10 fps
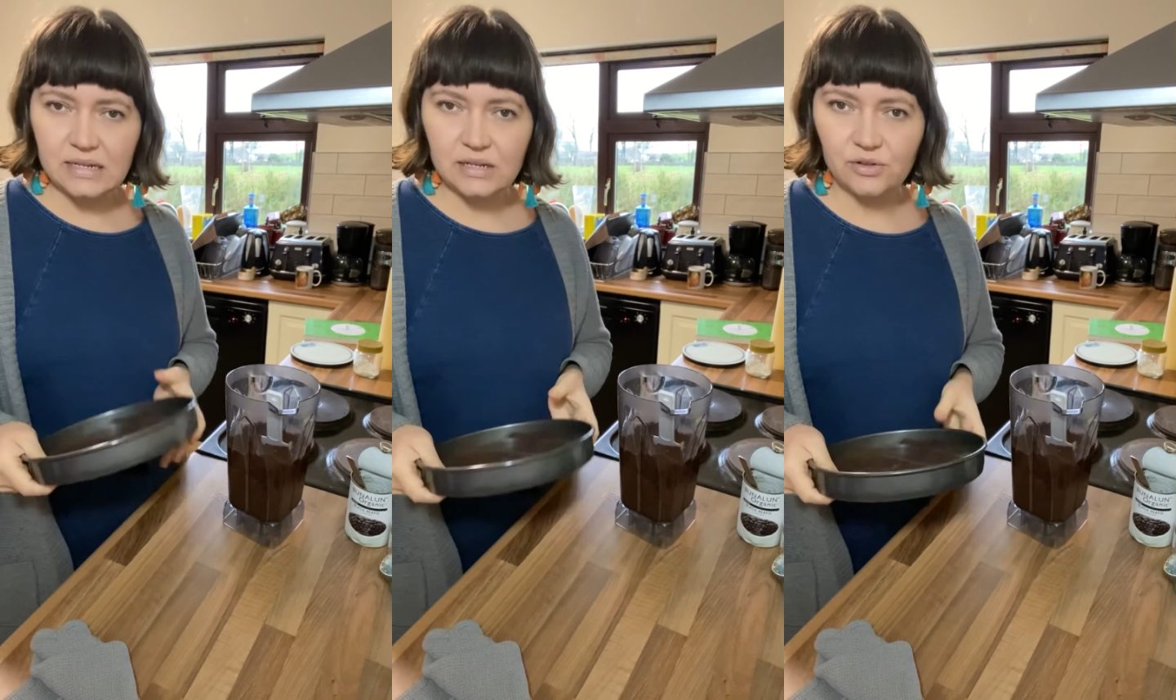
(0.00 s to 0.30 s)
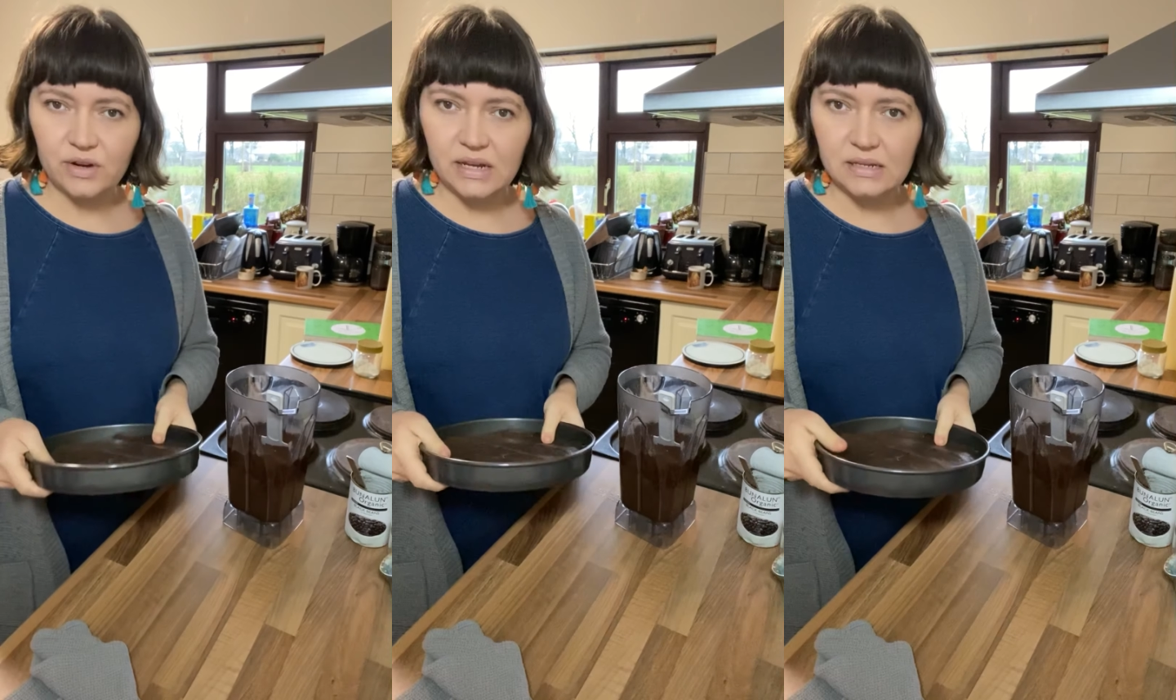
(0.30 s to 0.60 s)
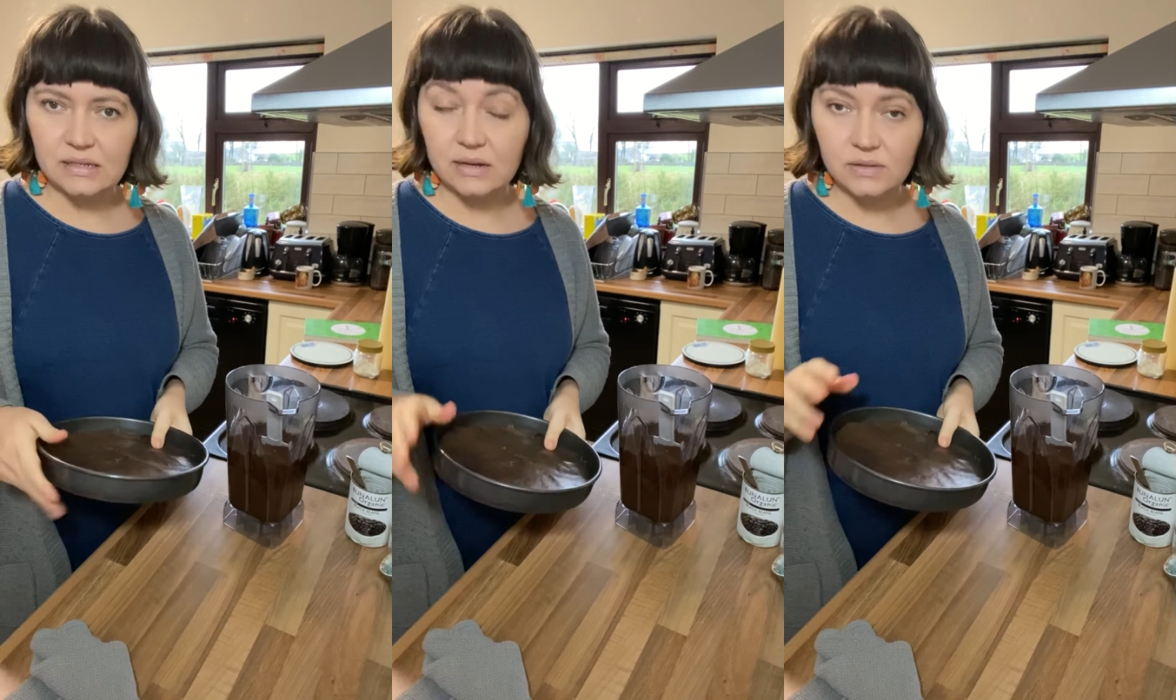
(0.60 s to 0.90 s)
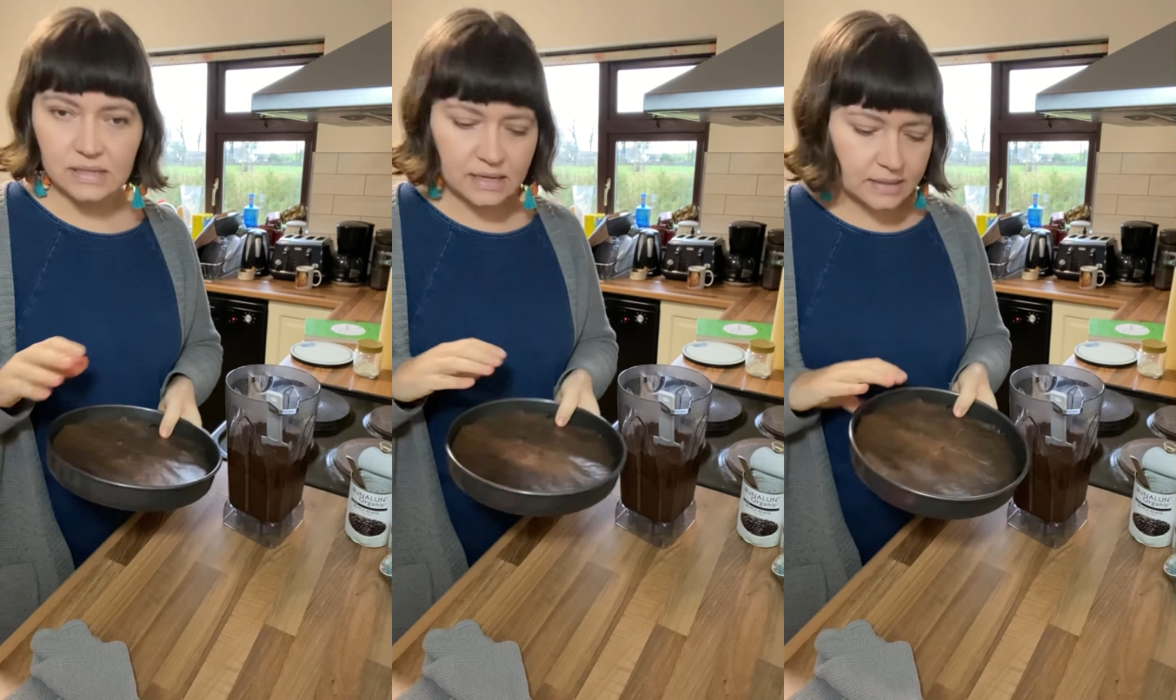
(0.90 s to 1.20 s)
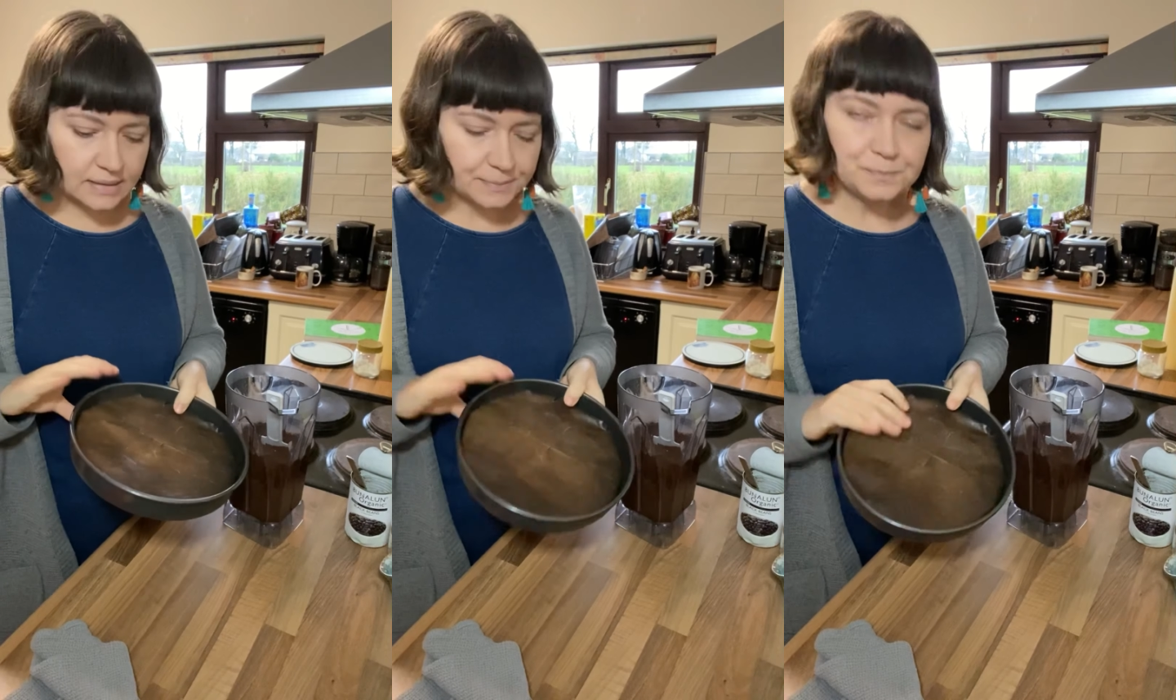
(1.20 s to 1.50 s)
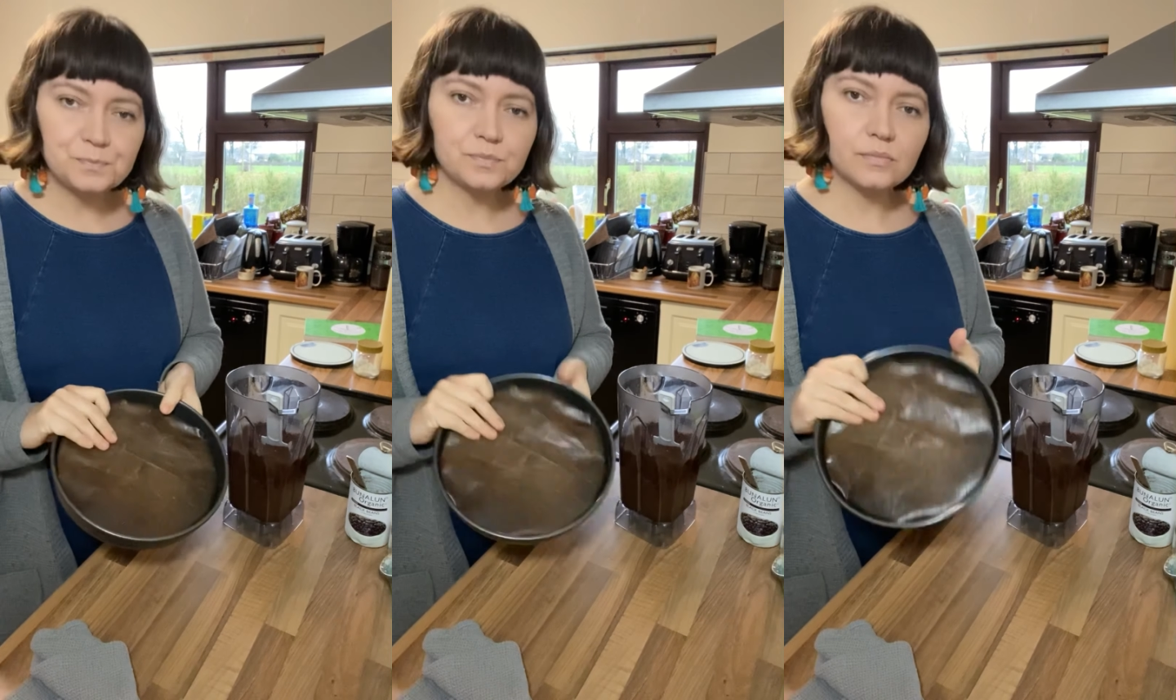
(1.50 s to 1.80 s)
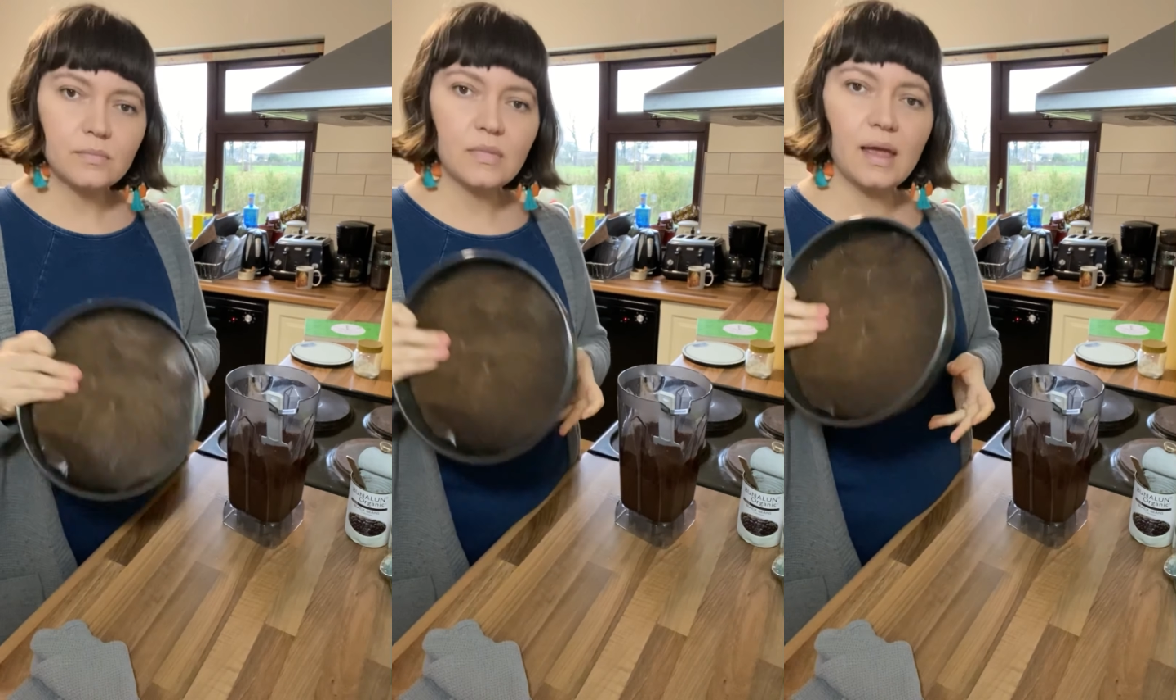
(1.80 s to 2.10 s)
degrees Celsius,
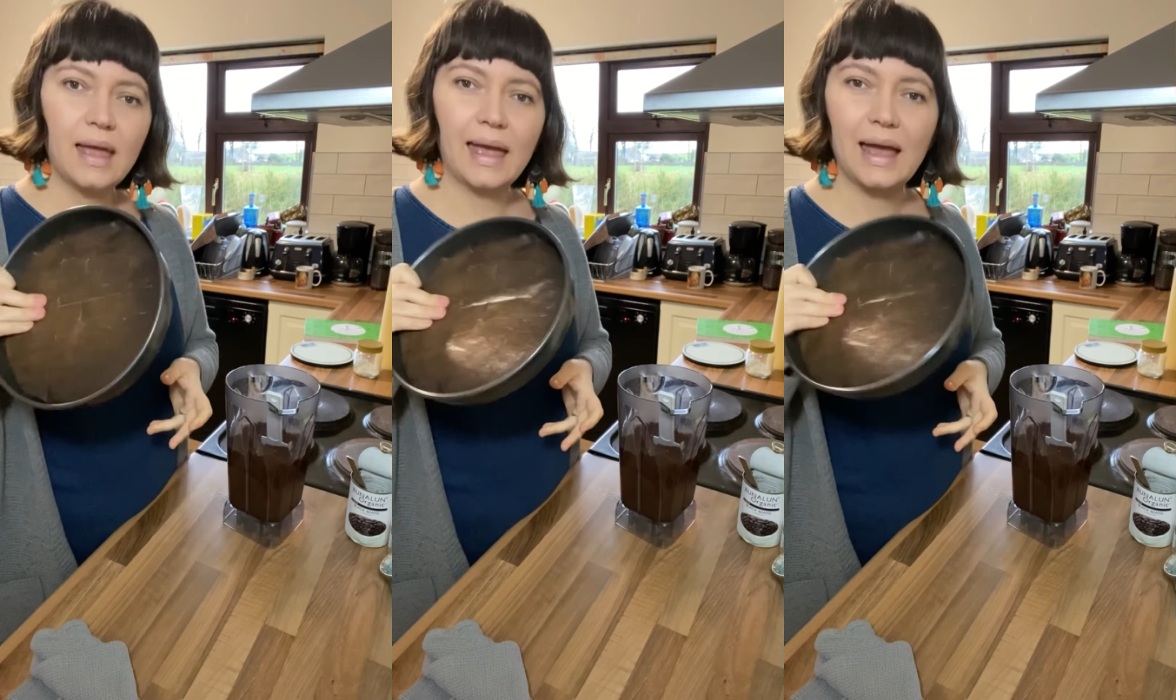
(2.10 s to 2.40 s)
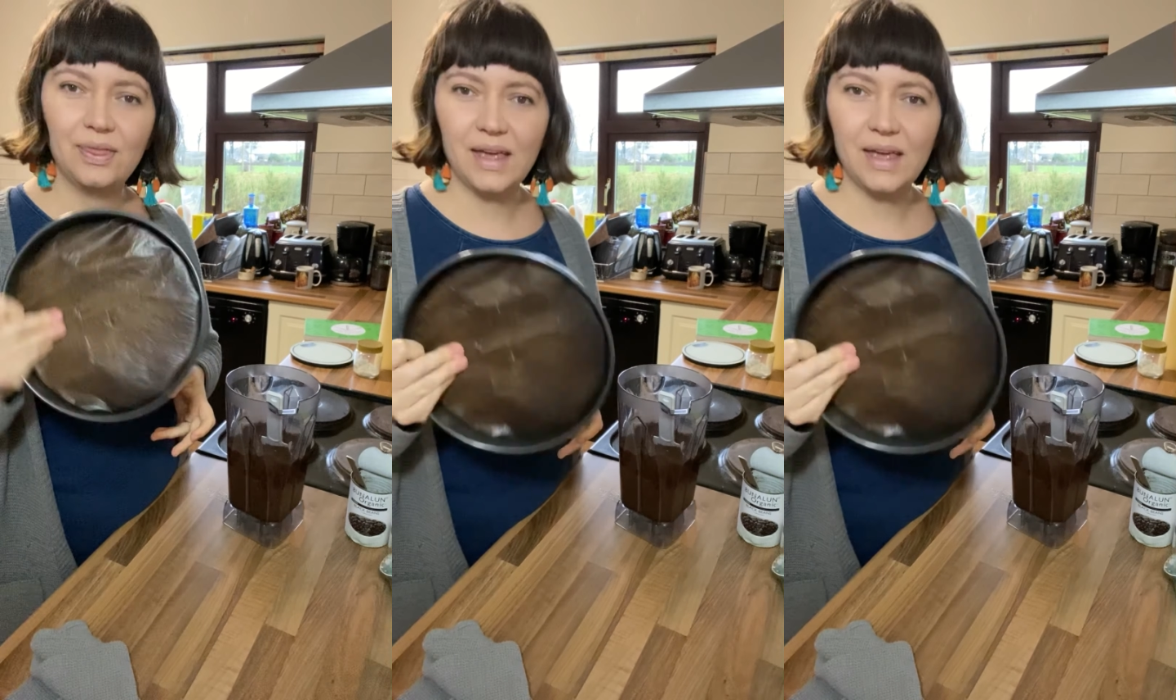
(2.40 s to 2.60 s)
and